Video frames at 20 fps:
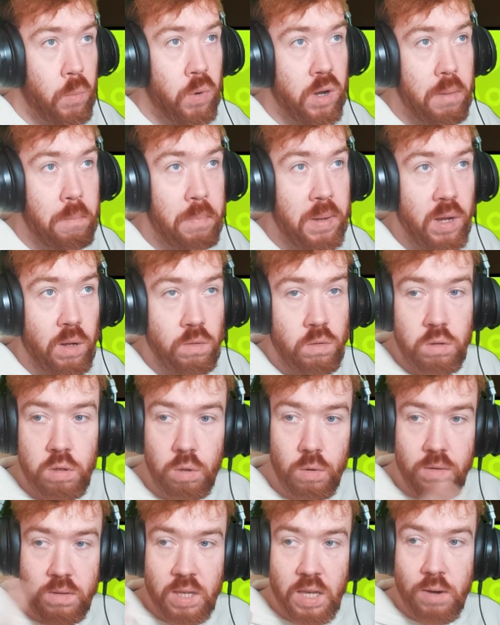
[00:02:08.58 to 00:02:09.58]
wouldn't be on
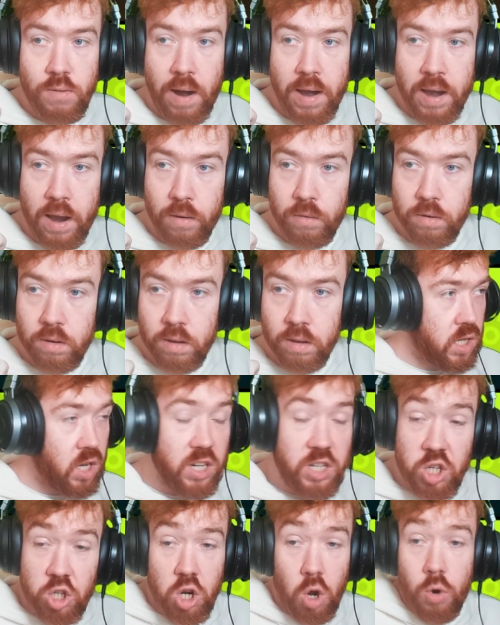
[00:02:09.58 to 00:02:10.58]
2T right now. So
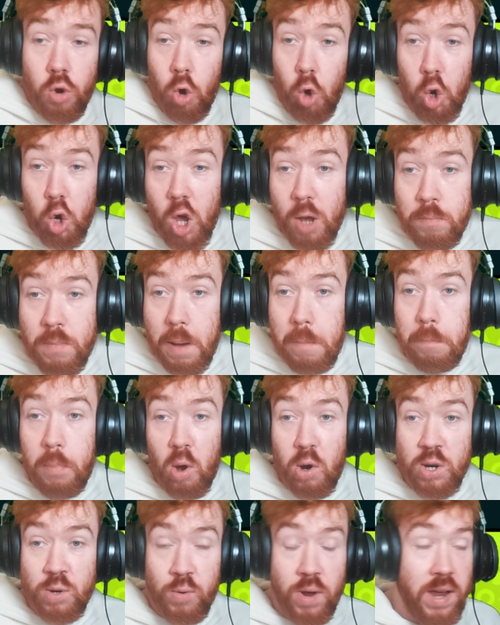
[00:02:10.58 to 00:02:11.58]
let's just go to all of my
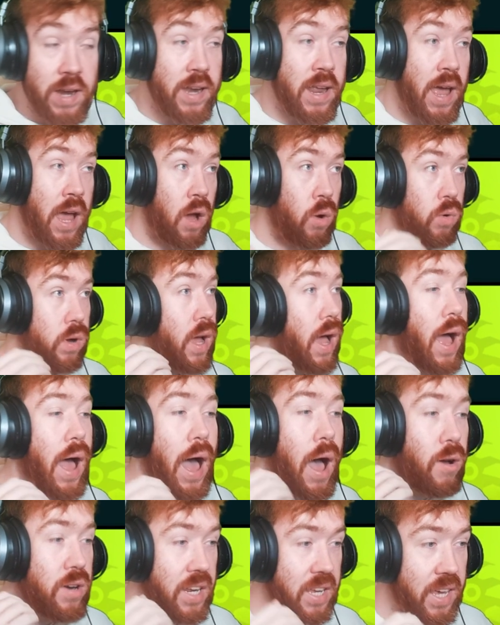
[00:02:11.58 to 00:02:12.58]
box right now,
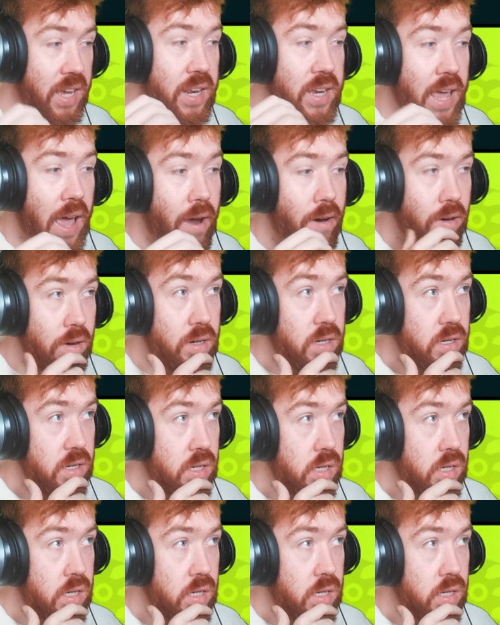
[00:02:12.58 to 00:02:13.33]
how to get a character.